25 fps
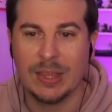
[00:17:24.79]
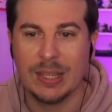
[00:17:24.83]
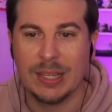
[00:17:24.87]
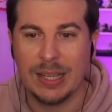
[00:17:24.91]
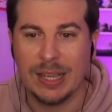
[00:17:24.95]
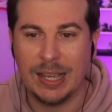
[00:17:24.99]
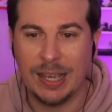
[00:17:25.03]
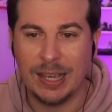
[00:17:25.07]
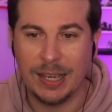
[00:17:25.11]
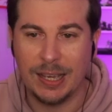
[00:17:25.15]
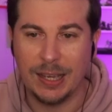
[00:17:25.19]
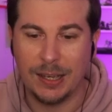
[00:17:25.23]

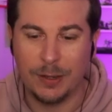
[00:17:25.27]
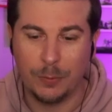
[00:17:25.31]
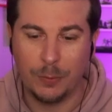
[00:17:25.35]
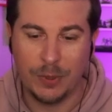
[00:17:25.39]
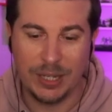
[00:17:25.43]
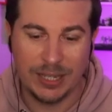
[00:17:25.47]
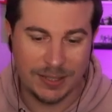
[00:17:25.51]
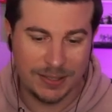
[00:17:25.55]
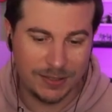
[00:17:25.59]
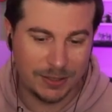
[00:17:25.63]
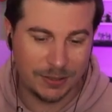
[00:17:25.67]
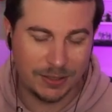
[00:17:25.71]
We're
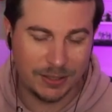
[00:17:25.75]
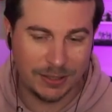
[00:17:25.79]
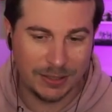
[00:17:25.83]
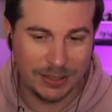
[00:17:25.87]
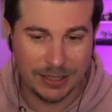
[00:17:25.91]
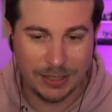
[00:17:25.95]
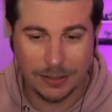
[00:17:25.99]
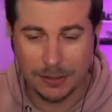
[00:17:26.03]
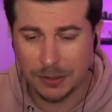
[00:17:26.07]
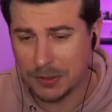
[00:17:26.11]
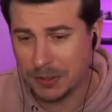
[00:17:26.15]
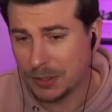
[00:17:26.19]
suddenly
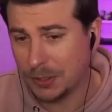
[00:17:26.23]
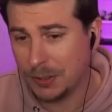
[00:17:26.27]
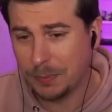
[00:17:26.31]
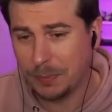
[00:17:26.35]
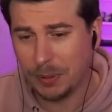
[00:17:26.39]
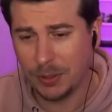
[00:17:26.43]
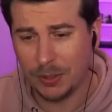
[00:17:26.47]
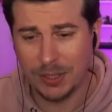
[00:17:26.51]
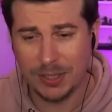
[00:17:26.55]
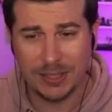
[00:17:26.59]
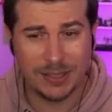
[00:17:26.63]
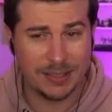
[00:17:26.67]
on 2
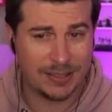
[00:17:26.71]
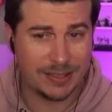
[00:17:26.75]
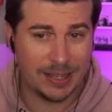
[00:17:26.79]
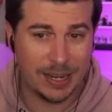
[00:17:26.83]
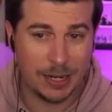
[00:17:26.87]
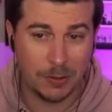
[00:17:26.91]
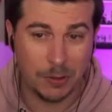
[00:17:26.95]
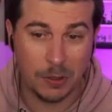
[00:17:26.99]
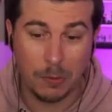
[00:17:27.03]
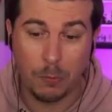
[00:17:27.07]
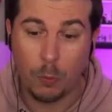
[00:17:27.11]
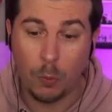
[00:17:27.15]
points, they're
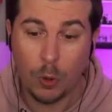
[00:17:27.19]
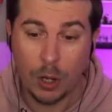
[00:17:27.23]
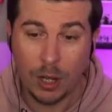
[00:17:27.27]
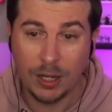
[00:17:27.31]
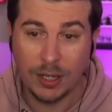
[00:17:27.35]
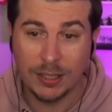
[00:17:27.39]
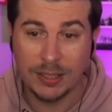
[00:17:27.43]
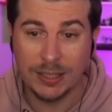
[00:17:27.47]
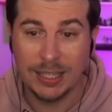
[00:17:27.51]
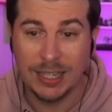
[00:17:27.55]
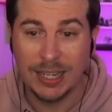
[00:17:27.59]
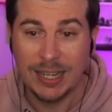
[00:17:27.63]
on
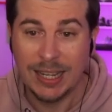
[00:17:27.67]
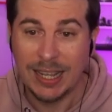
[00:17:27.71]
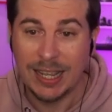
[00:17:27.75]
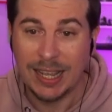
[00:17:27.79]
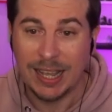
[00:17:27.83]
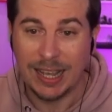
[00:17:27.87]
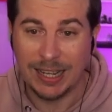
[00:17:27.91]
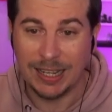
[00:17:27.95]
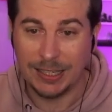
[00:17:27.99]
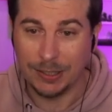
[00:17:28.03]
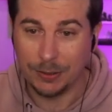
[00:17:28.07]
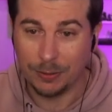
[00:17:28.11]
1.
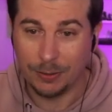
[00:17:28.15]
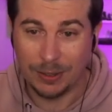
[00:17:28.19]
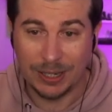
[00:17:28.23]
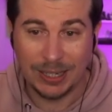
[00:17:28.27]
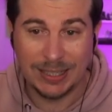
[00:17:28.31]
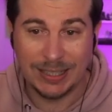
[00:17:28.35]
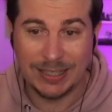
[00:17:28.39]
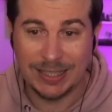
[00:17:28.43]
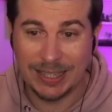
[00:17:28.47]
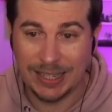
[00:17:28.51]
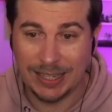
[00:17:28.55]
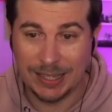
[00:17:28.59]
And
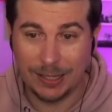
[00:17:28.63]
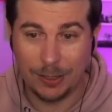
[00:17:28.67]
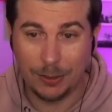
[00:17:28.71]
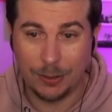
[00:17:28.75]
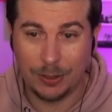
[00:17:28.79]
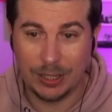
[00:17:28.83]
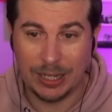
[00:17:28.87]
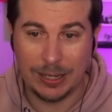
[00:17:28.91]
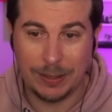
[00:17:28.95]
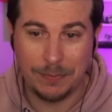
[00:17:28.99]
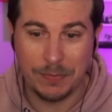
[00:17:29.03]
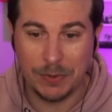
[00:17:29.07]
right now,
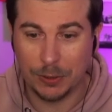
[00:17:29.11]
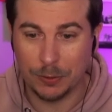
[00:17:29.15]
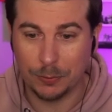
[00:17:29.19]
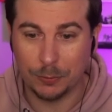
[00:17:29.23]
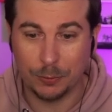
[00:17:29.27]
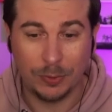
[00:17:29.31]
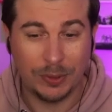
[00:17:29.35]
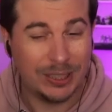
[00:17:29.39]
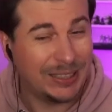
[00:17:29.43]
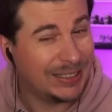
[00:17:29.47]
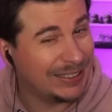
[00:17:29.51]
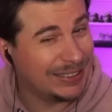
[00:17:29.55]
I'm not
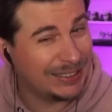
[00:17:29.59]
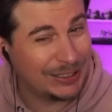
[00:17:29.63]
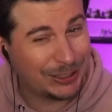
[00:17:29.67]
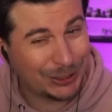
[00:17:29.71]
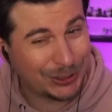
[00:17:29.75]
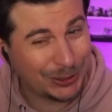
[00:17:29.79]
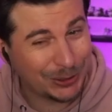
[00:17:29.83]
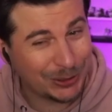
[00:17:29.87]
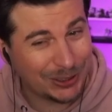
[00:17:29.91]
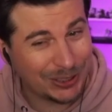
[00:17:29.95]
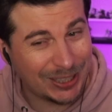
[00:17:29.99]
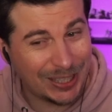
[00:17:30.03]
really
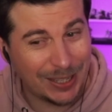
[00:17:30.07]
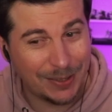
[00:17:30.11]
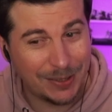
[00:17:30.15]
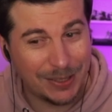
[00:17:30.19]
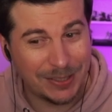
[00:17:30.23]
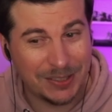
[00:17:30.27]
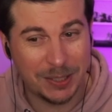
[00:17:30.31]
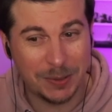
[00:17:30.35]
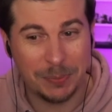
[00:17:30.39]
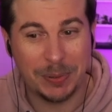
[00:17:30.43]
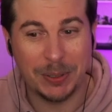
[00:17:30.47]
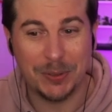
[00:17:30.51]
sure how they're
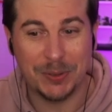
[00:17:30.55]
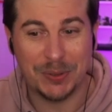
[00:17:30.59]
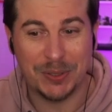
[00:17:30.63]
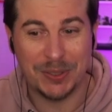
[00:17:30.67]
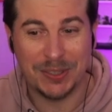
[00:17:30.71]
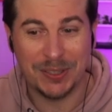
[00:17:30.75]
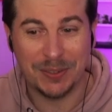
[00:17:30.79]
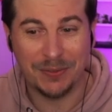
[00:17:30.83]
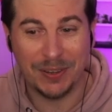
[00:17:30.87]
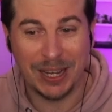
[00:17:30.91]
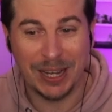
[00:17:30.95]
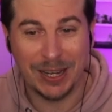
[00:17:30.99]
supposed to
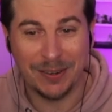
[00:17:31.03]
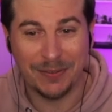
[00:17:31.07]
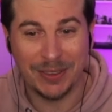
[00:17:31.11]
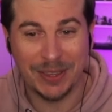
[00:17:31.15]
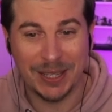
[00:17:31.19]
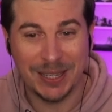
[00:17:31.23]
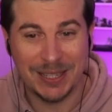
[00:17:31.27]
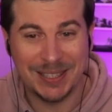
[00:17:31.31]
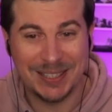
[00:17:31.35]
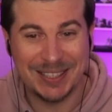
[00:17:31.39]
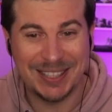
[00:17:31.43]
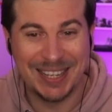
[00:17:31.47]
survive
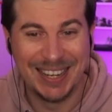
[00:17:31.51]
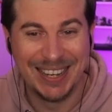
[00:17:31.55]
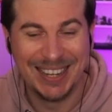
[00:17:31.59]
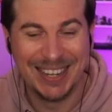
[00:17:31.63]
this.